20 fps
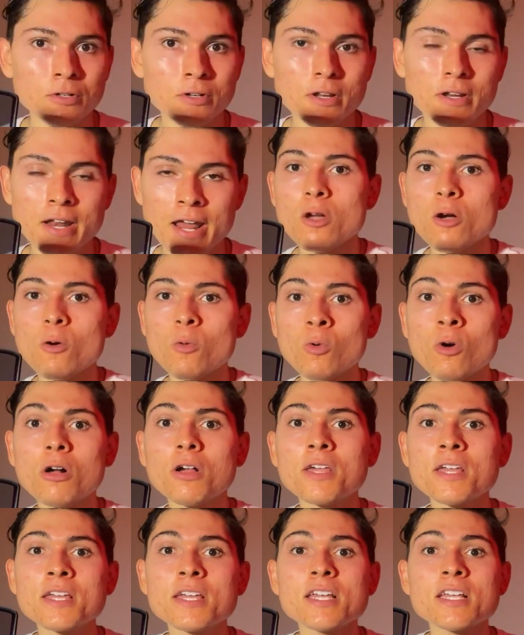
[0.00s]
Now,
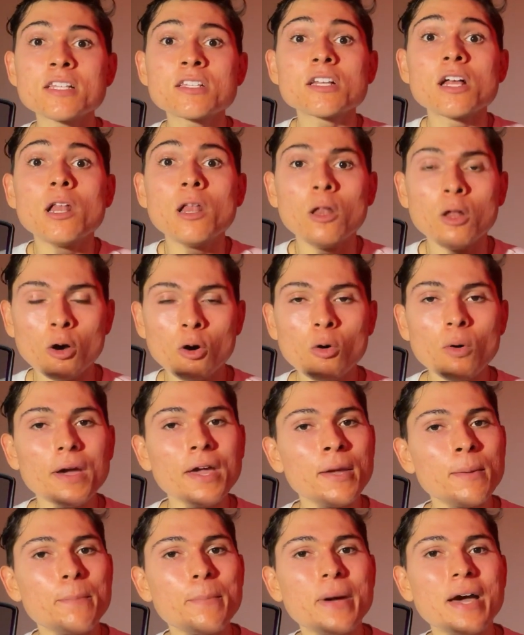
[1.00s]
walking is a low
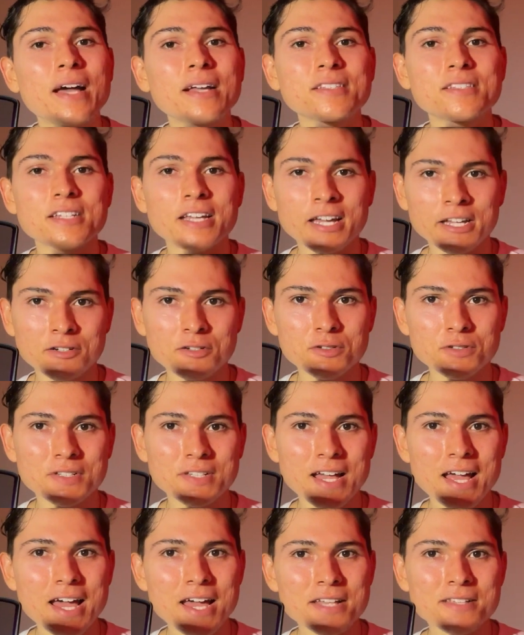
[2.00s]
impact
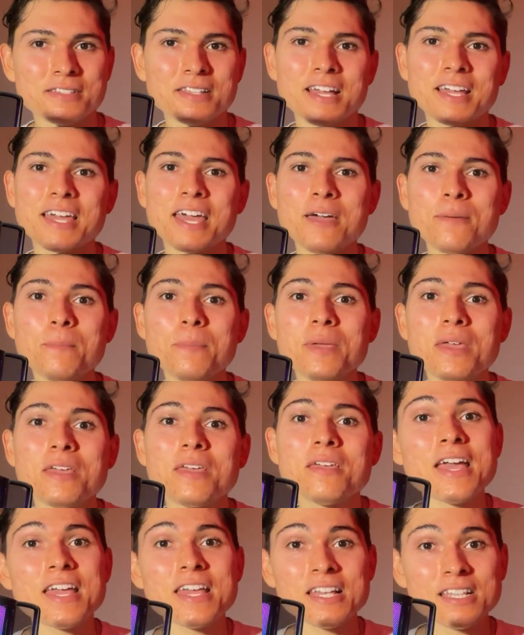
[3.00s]
exercise that can
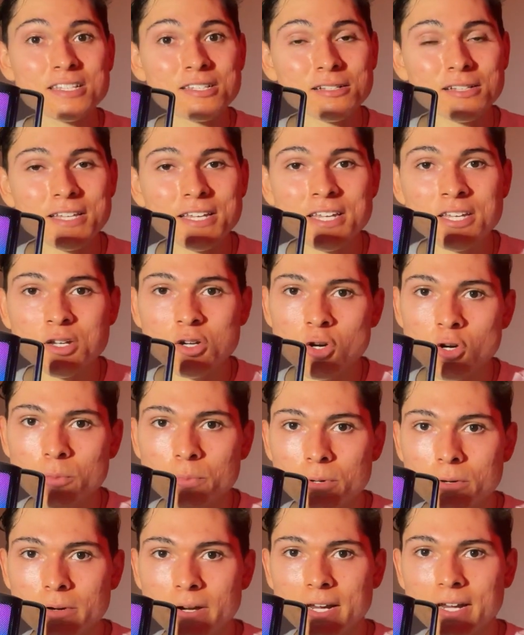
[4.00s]
be easily
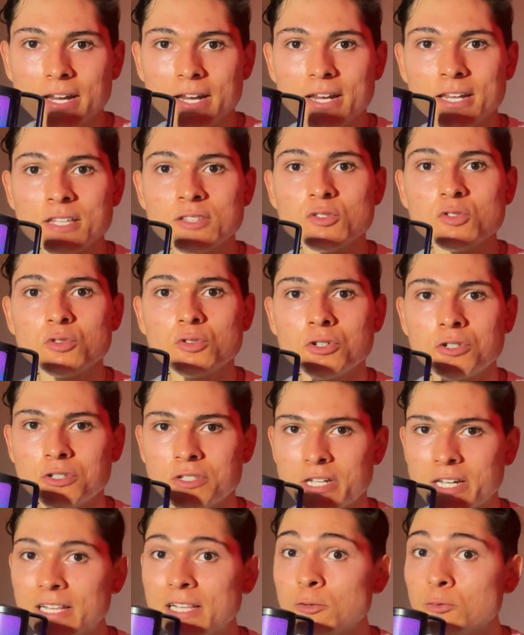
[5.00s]
incorporated into your
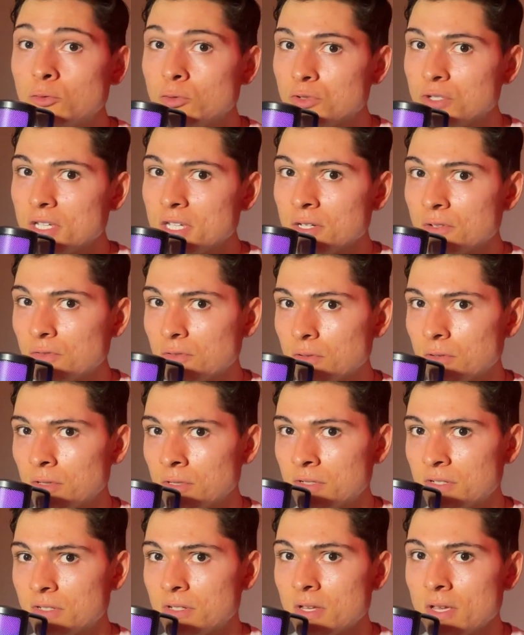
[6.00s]
daily routine, of
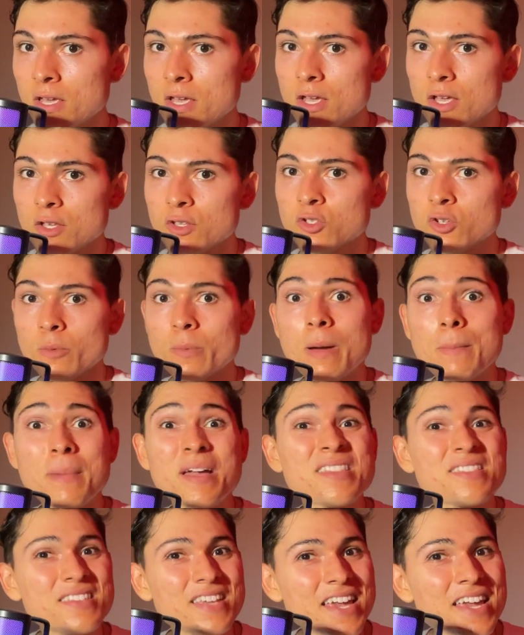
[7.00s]
course. So by
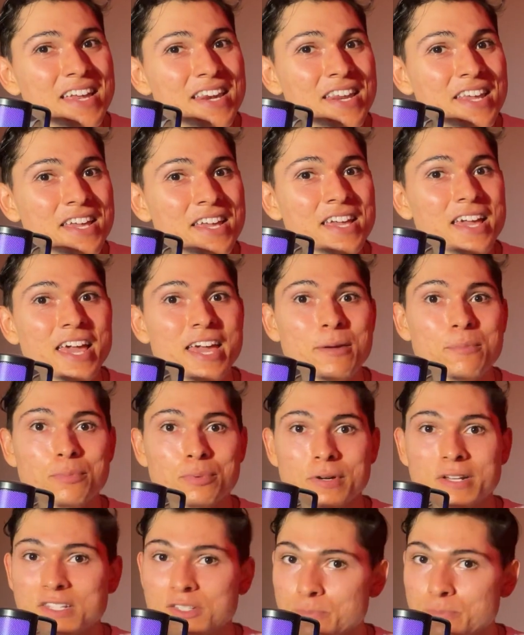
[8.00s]
maintaining a brisk